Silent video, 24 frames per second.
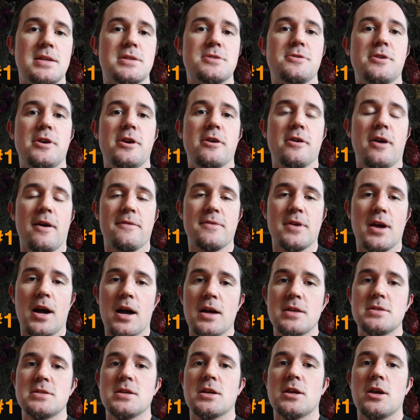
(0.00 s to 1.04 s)
entry here, I've
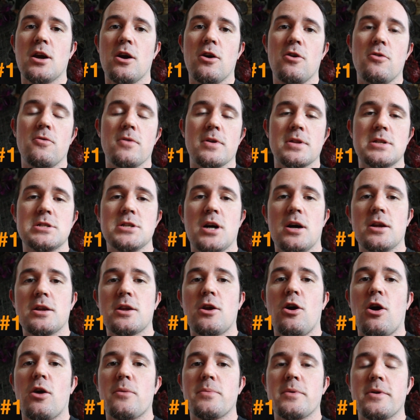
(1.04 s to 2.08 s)
got to go with John
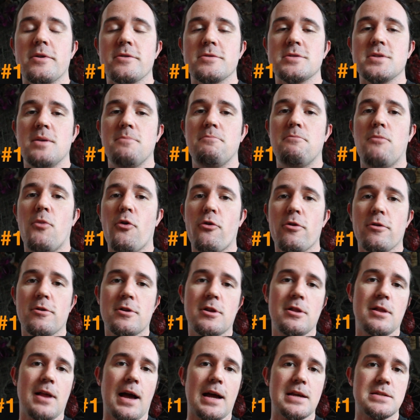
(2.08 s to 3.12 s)
Carpenter's immortal
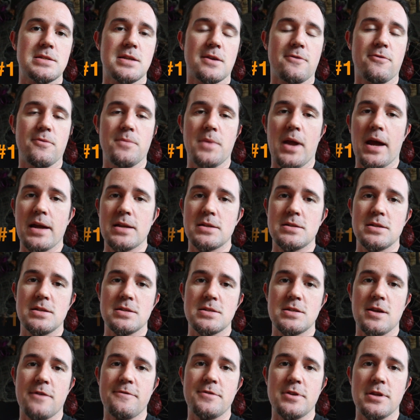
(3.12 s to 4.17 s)
classic from
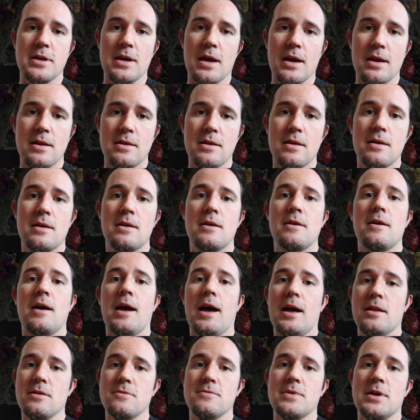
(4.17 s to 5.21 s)
1978.
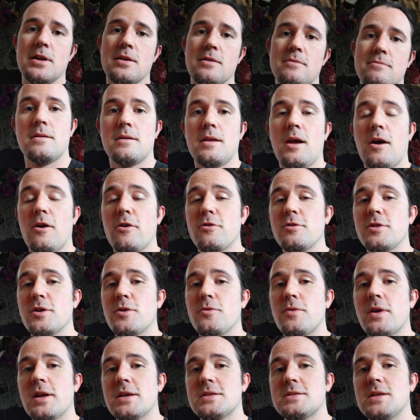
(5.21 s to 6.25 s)
Halloween. Now
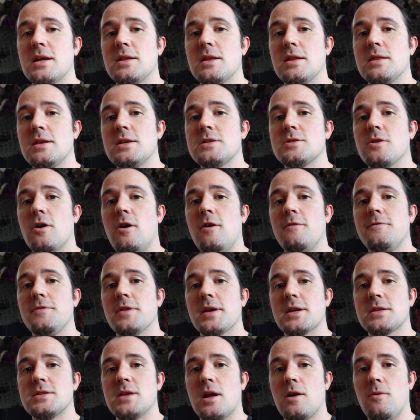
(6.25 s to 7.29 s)
earlier when I said that these are all
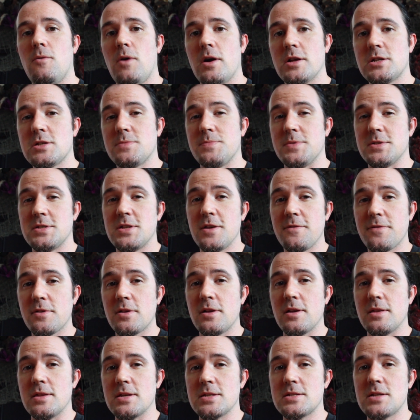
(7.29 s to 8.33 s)
flicks that I watch
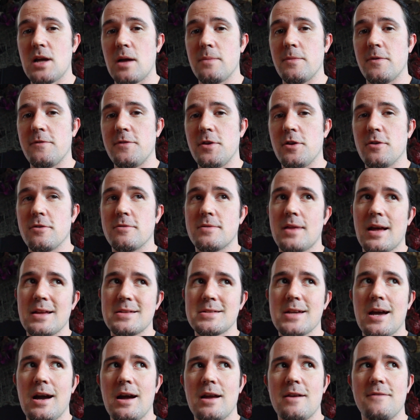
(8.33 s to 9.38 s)
specifically this time of year,
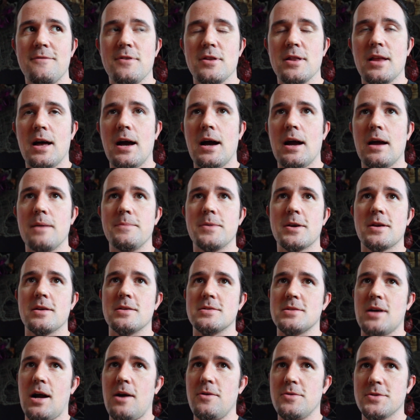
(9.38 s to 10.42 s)
that's kind of a lie
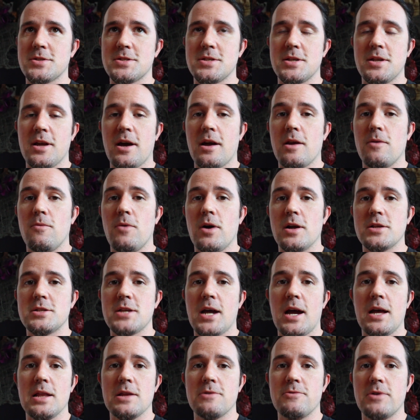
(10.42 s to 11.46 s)
because I will sit down and watch
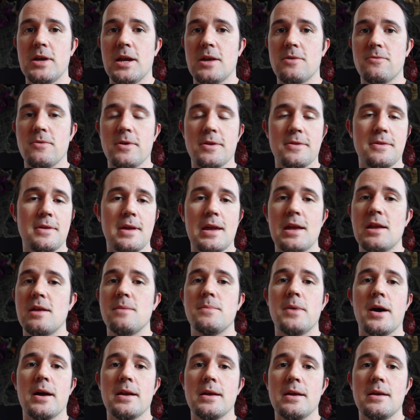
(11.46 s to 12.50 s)
Halloween with
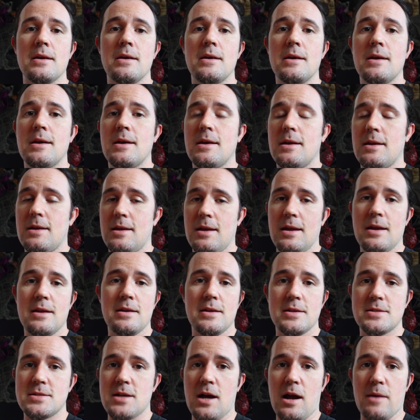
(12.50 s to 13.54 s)
anybody
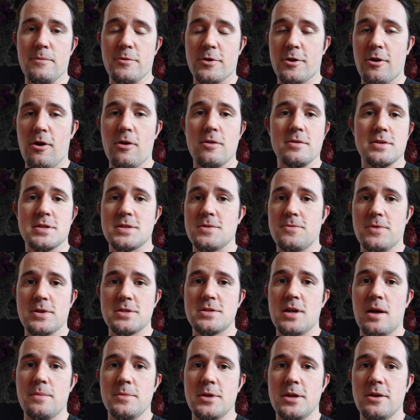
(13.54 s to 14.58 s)
anytime, regardless of
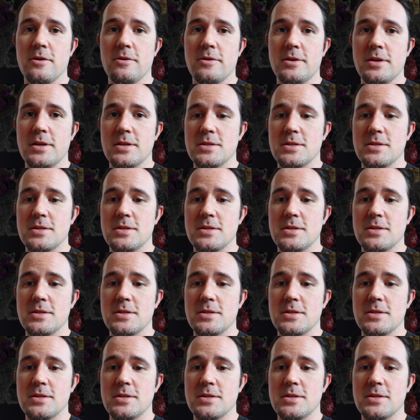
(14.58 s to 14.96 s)
what time of year it